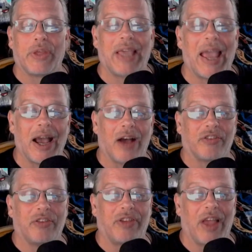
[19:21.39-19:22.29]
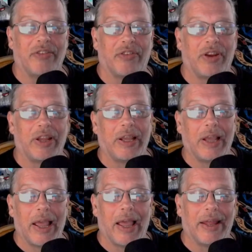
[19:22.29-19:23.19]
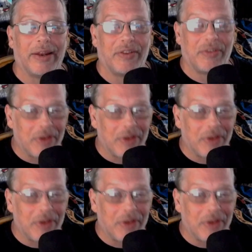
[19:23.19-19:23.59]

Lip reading: chaos intensity, and